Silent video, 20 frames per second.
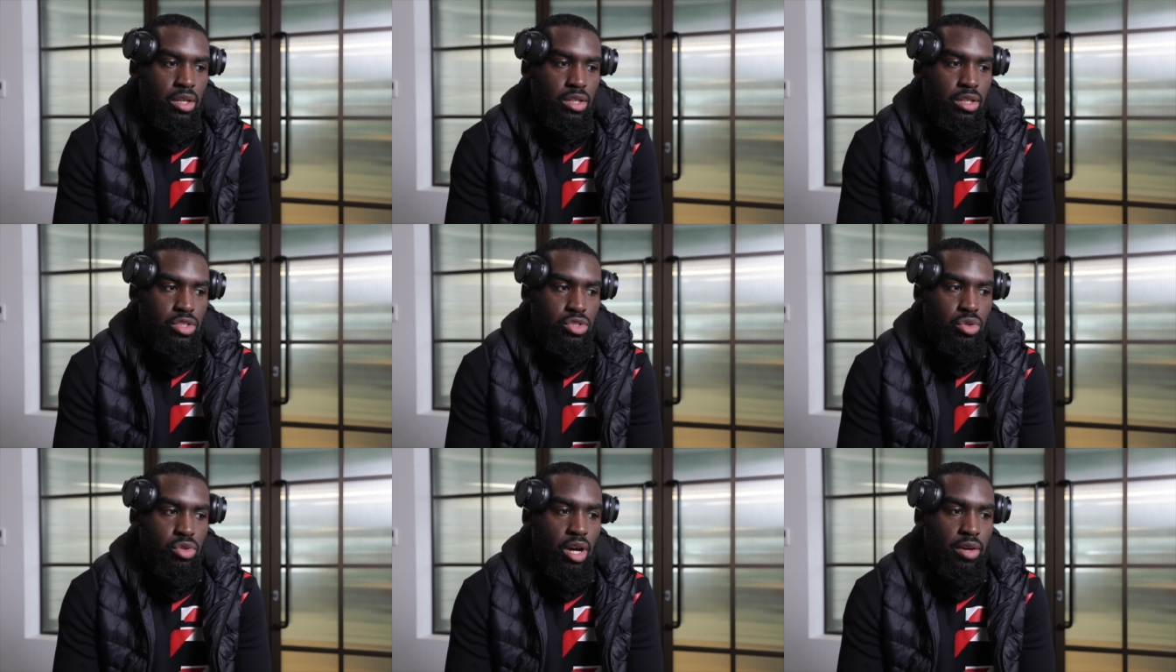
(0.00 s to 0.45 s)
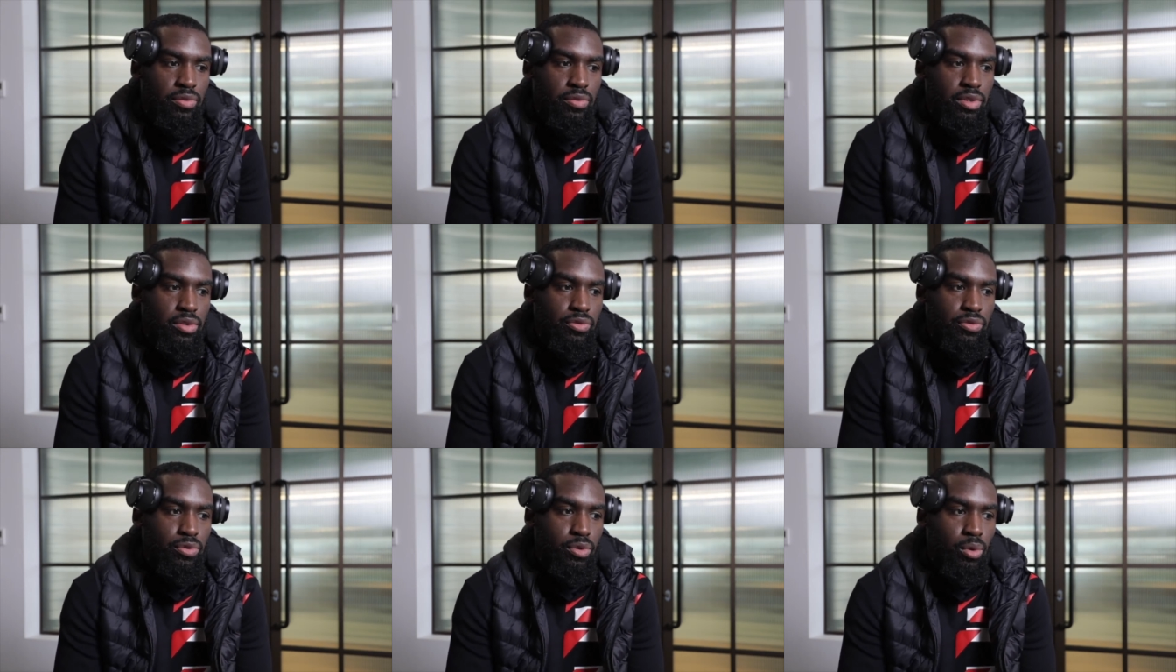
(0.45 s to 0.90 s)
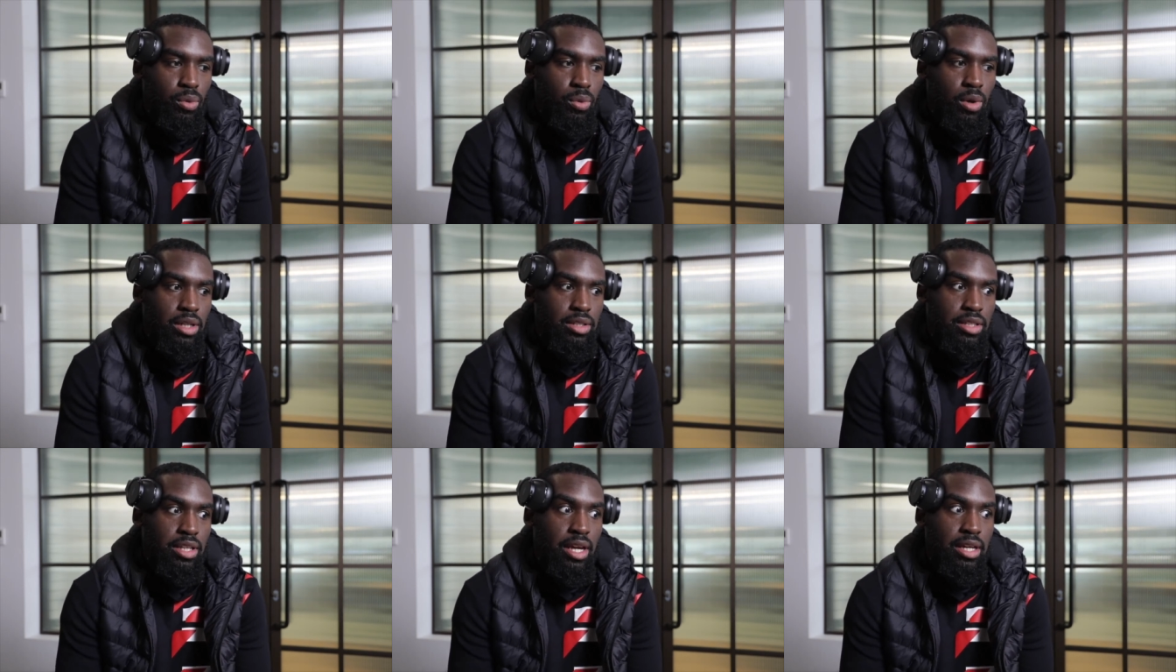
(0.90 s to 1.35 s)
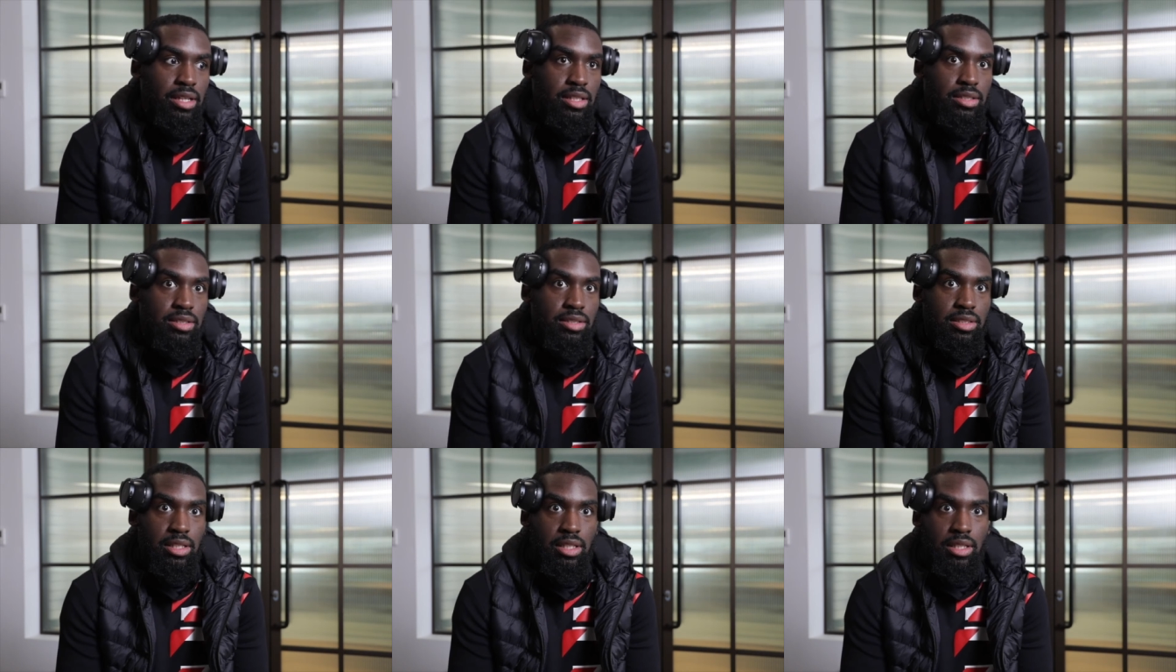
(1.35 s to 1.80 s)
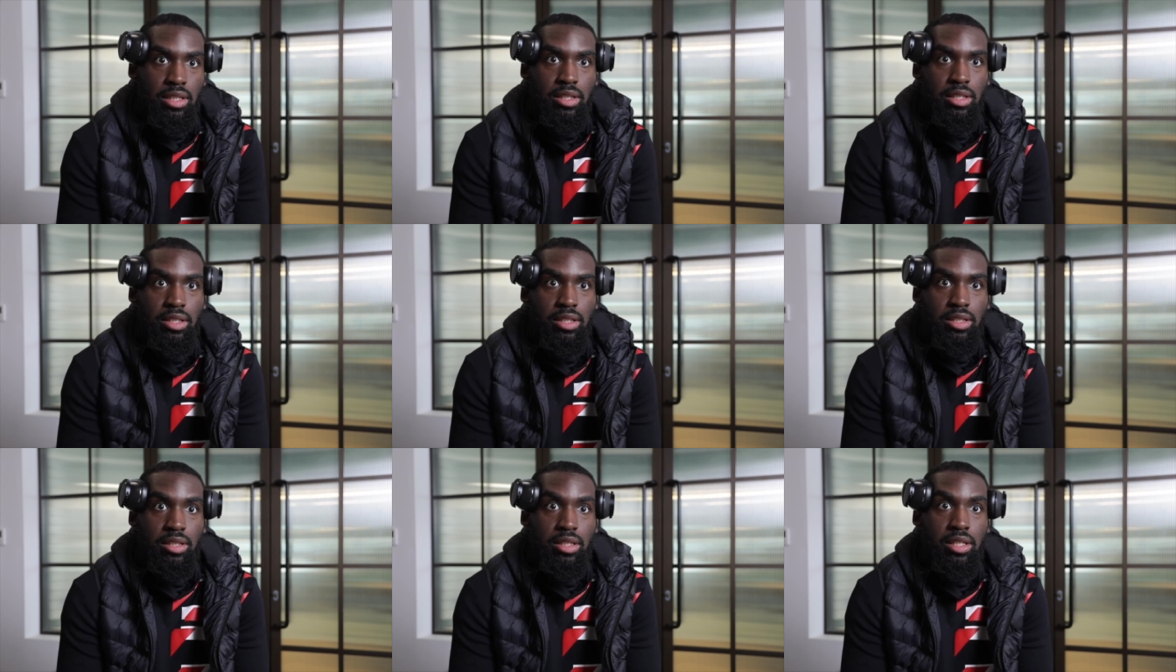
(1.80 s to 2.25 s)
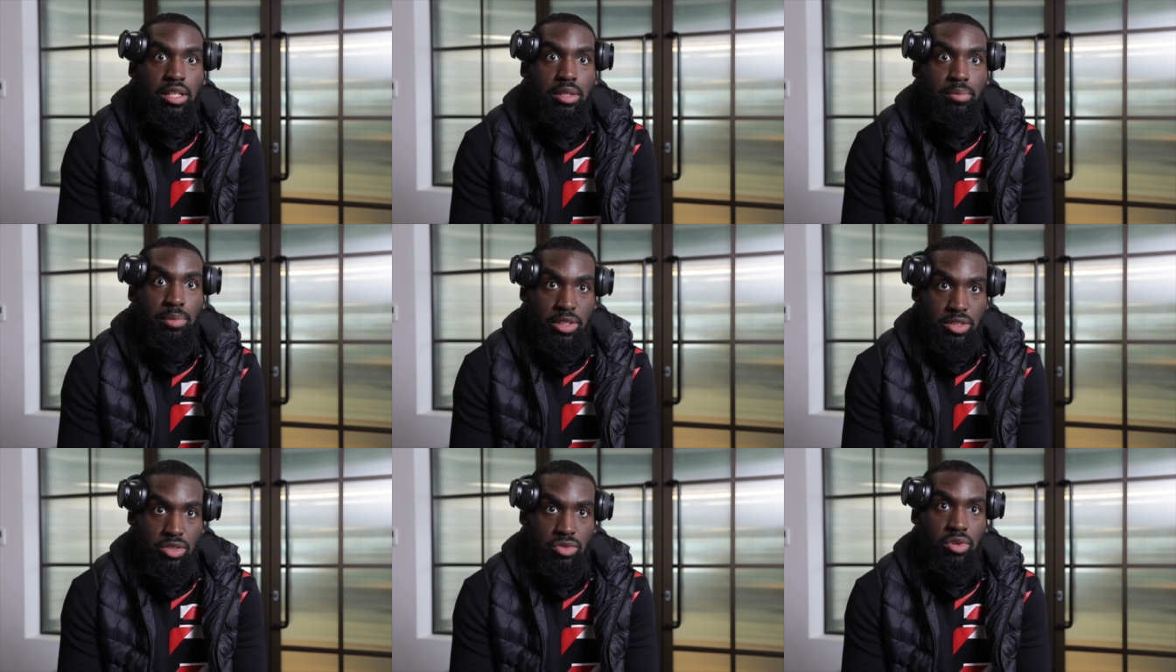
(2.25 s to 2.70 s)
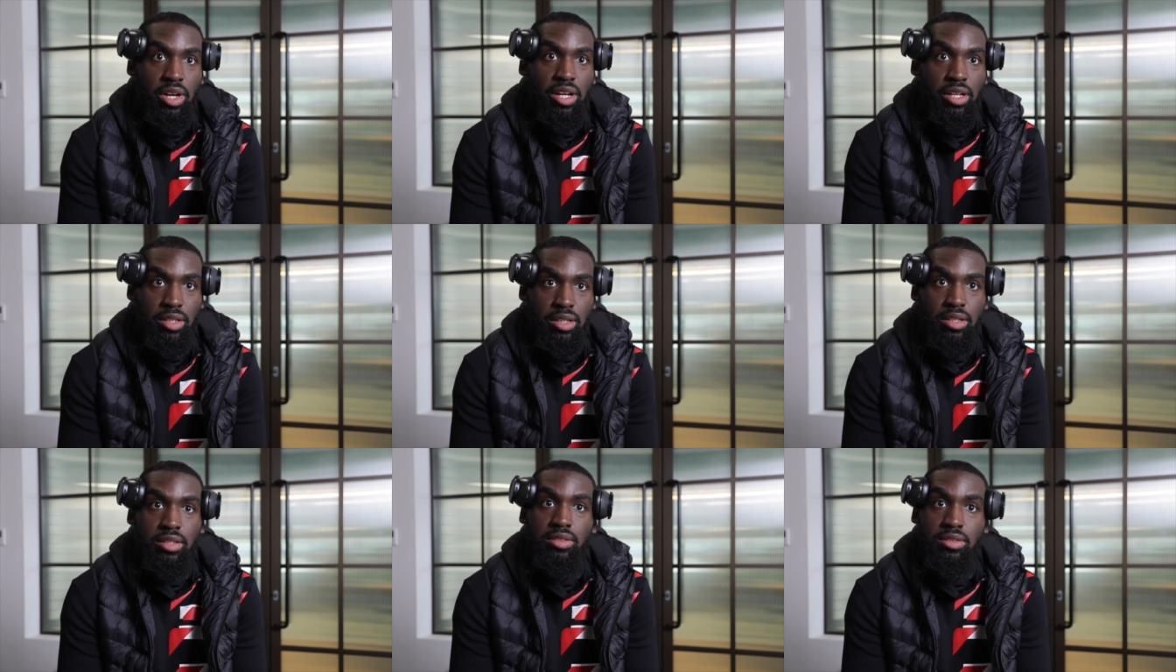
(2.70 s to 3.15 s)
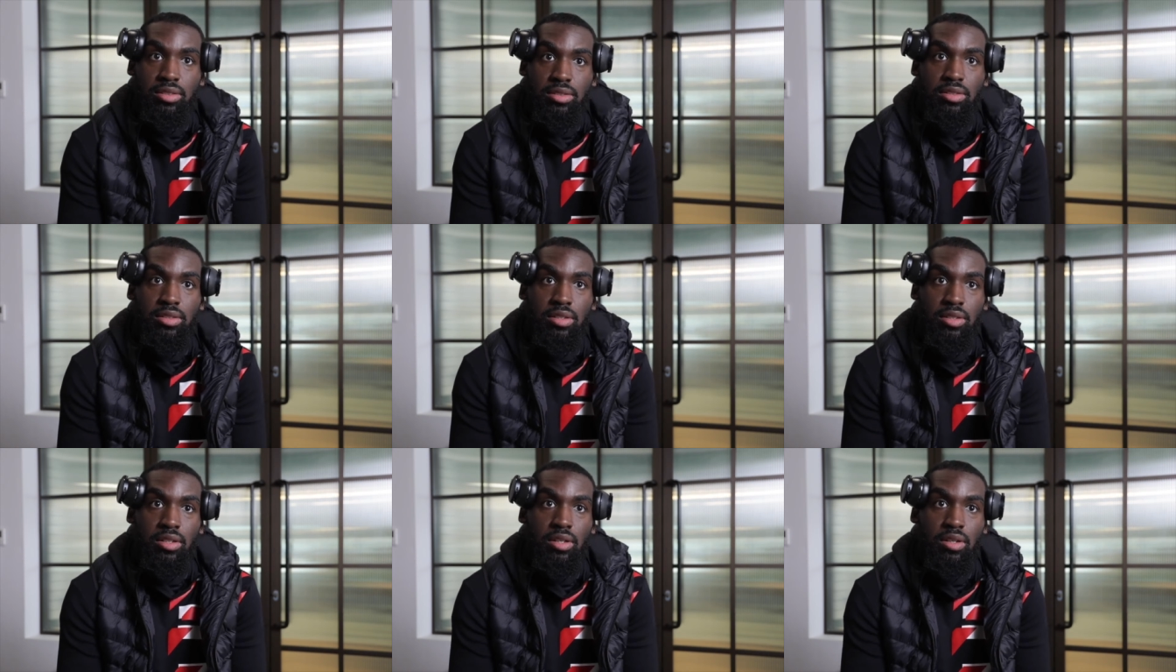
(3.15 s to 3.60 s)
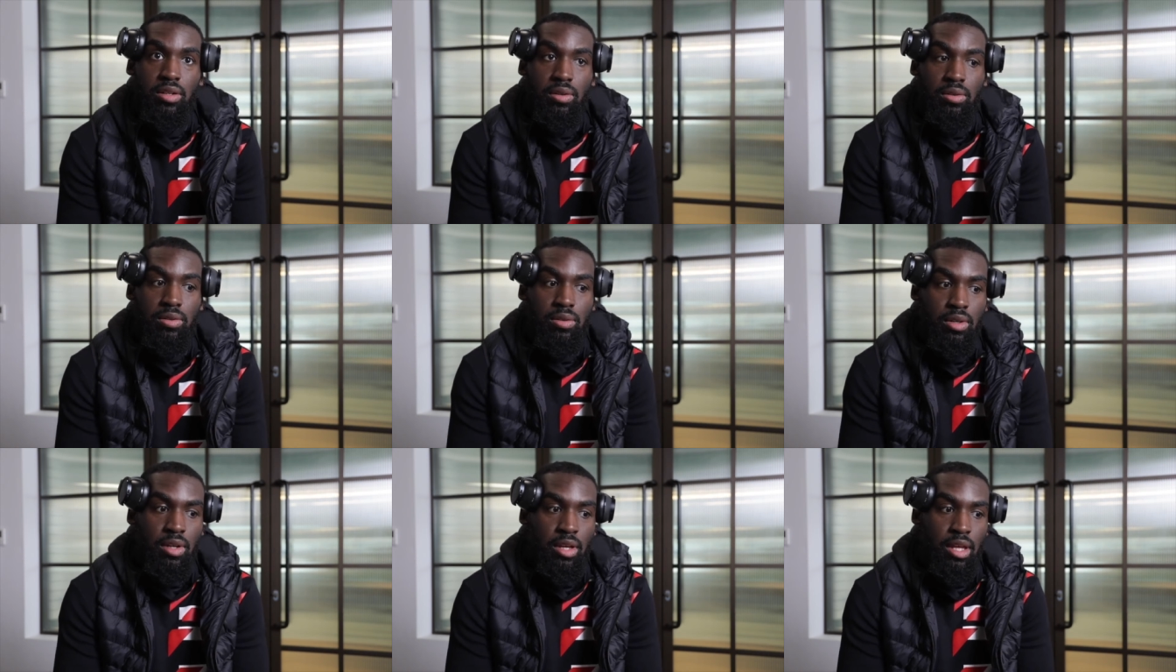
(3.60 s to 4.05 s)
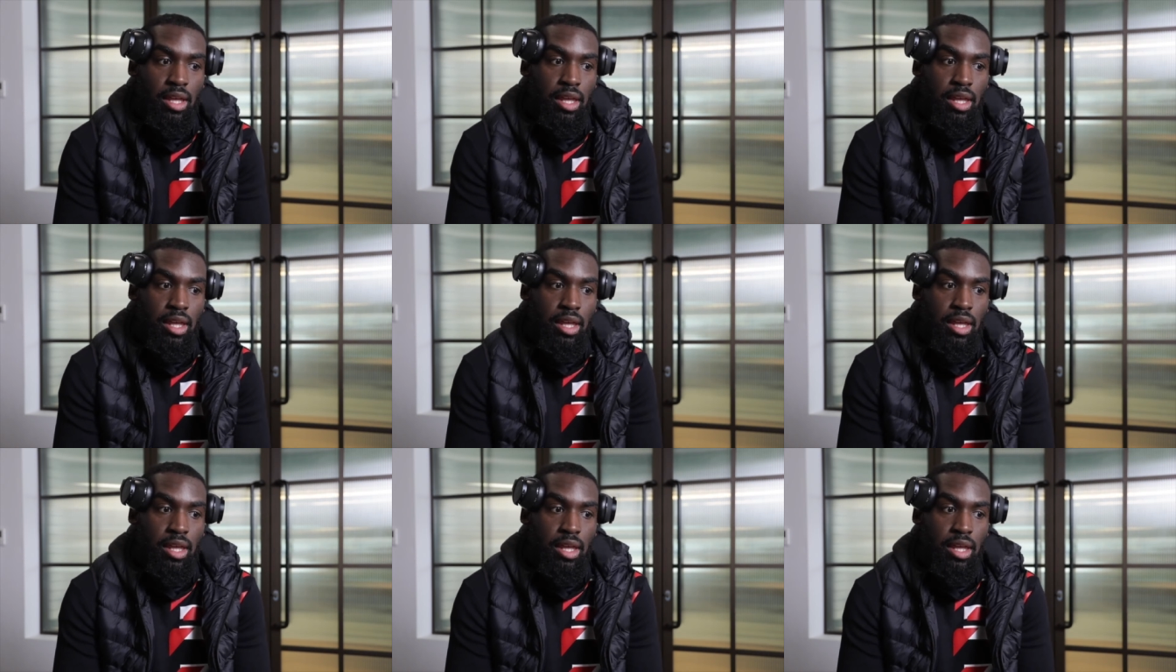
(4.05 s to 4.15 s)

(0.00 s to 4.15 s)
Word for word: striving for what they see deem as greatness, you know.